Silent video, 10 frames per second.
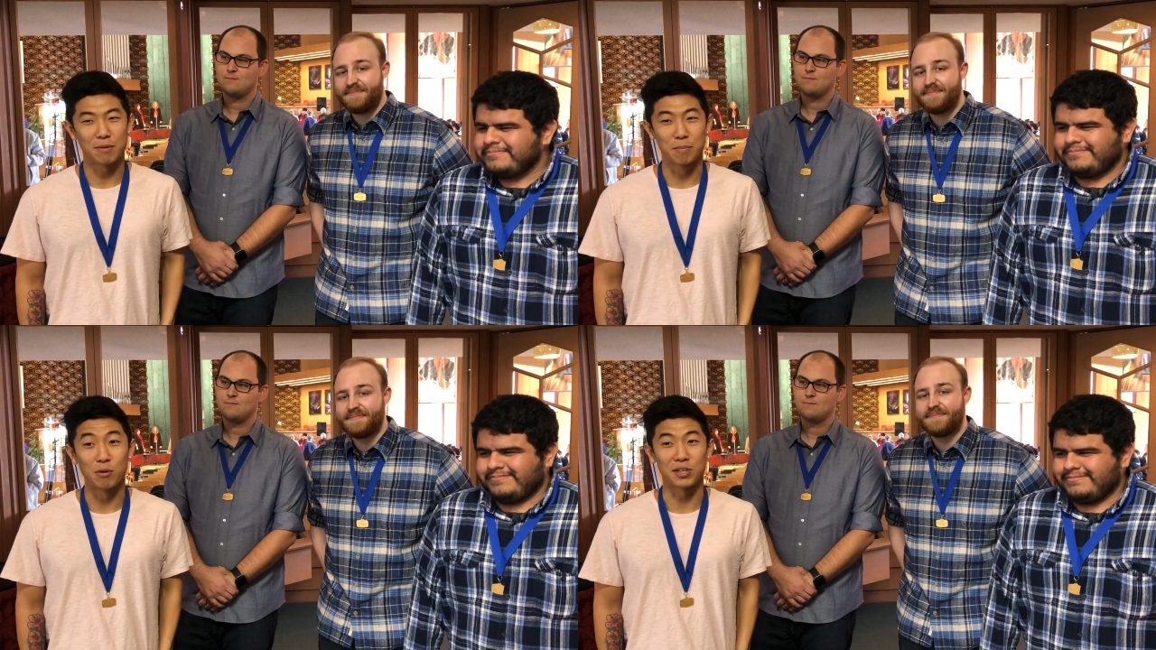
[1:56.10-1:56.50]

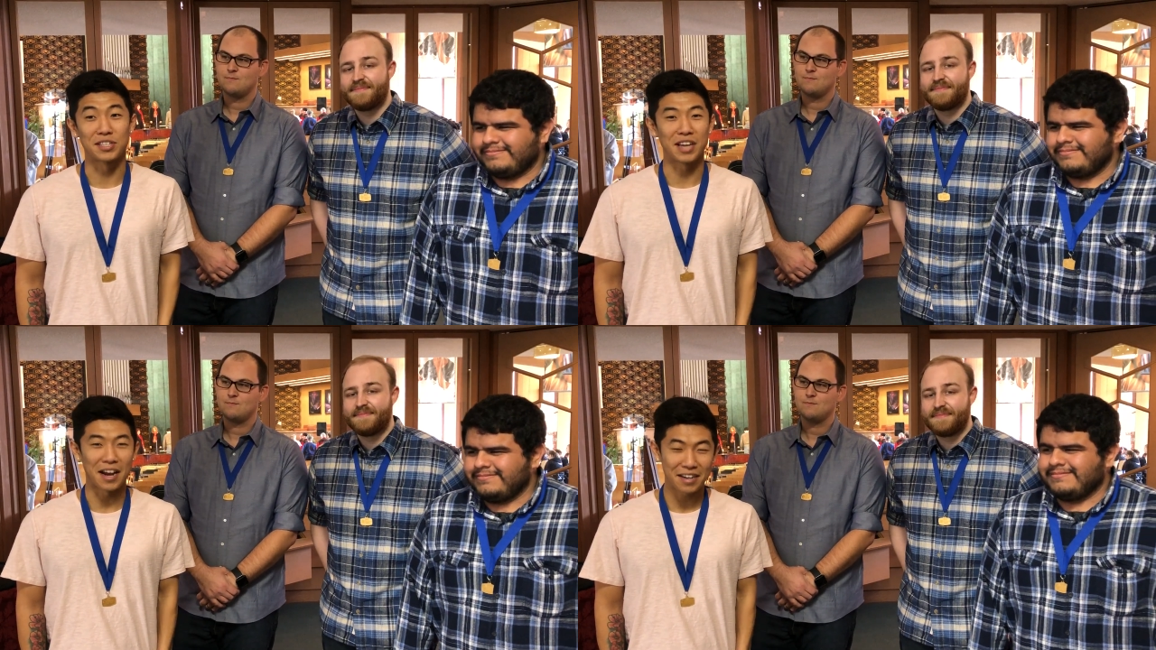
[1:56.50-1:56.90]
Speaker 1: time most
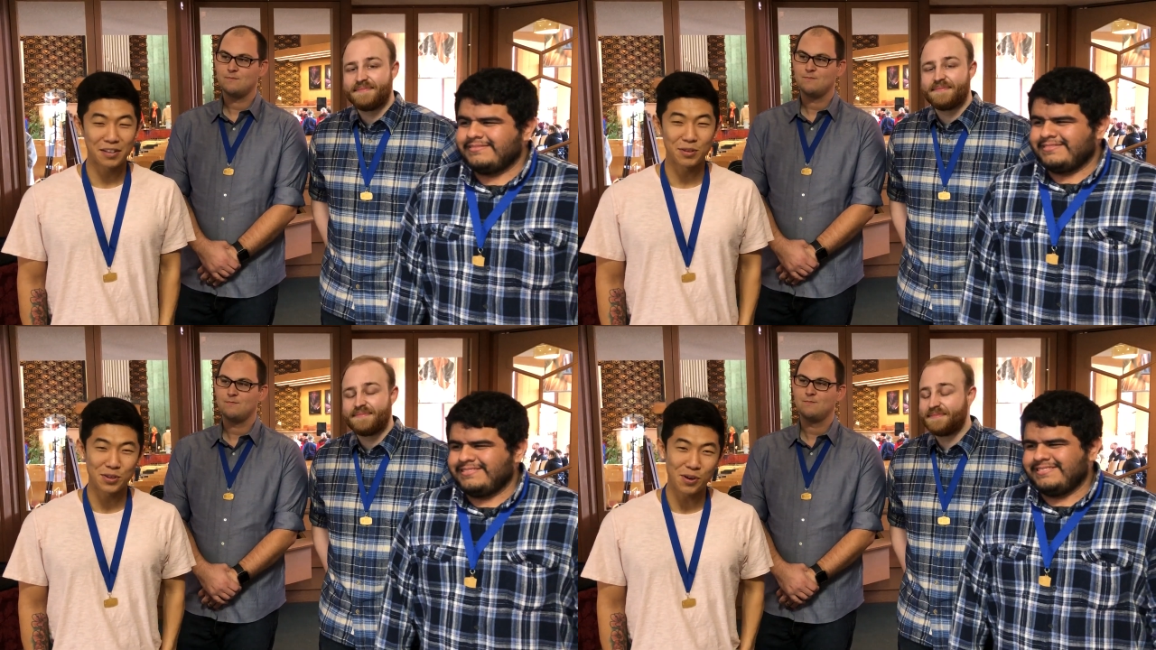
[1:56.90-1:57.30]
exciting
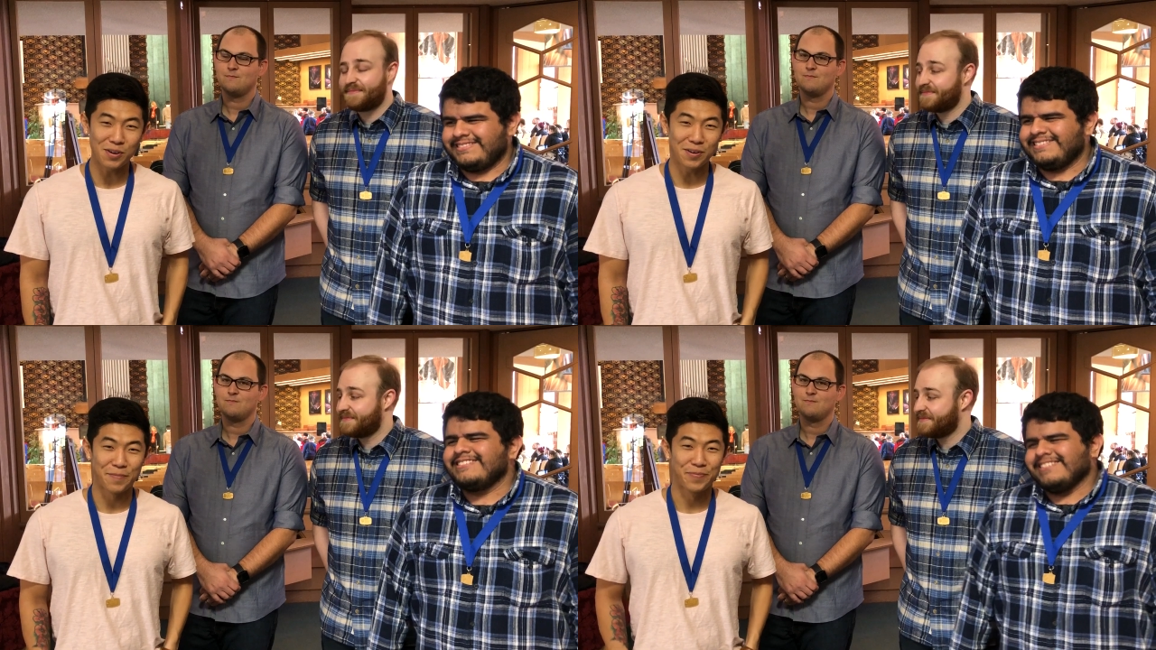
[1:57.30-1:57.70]
in the
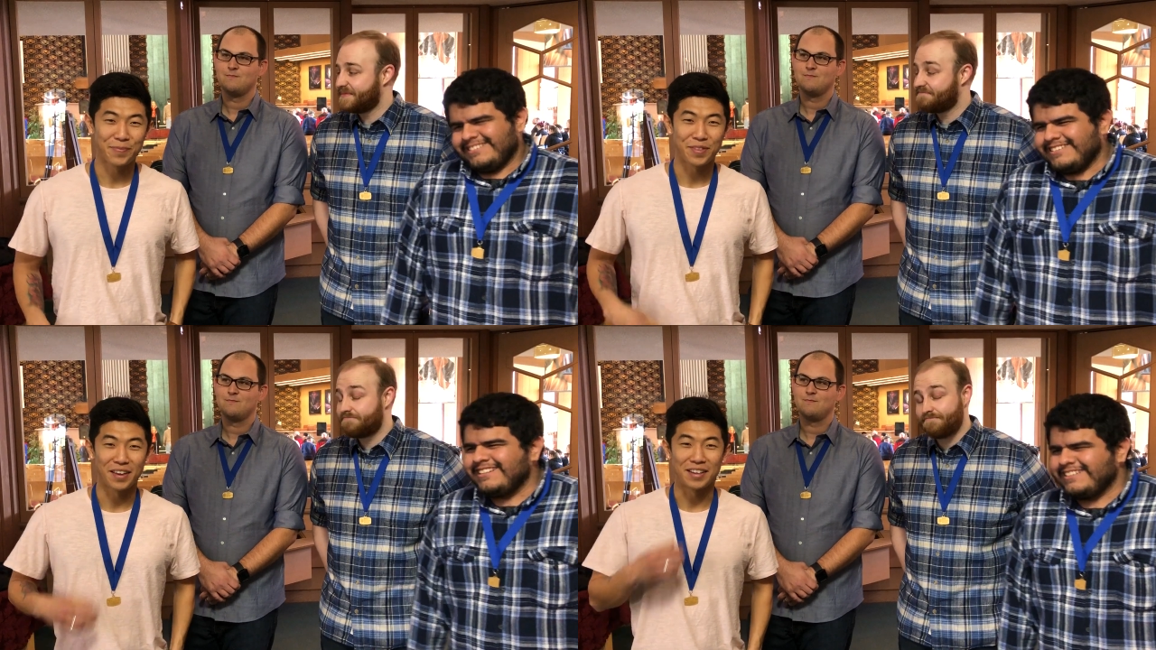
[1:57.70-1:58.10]
song.
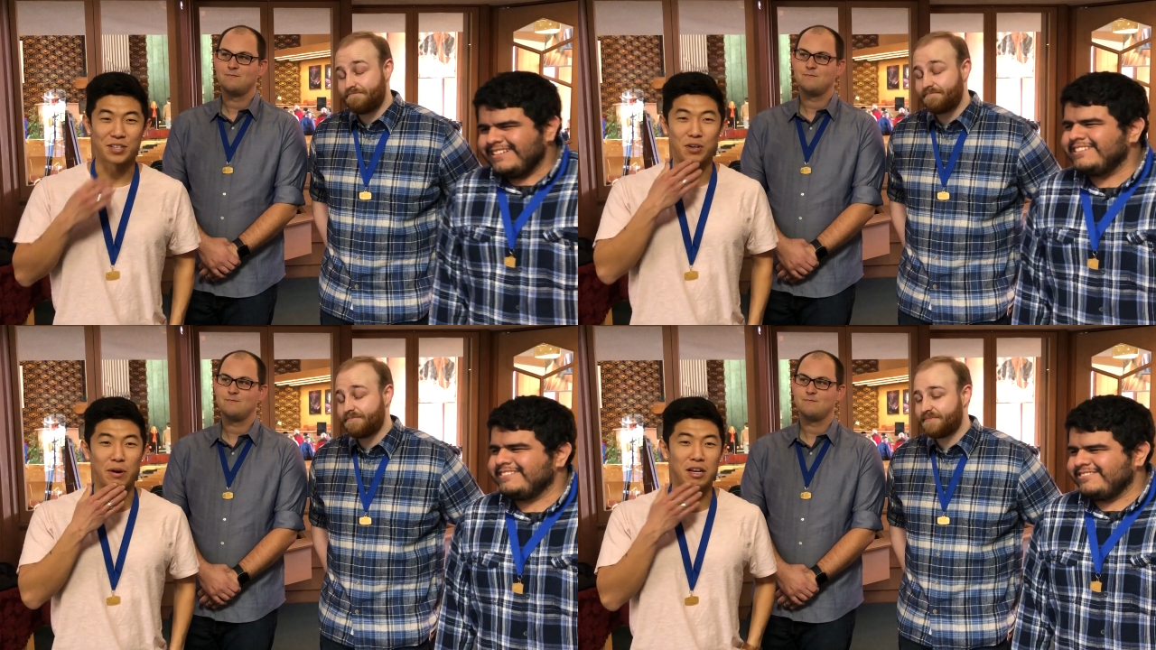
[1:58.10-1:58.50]

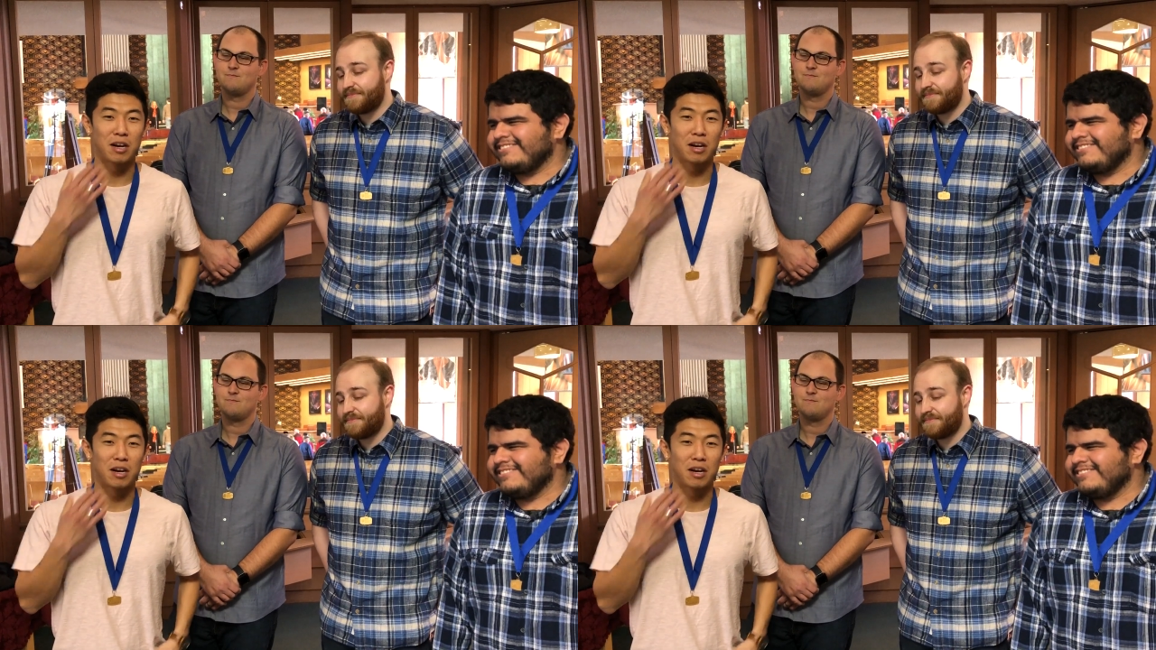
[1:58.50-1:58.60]
So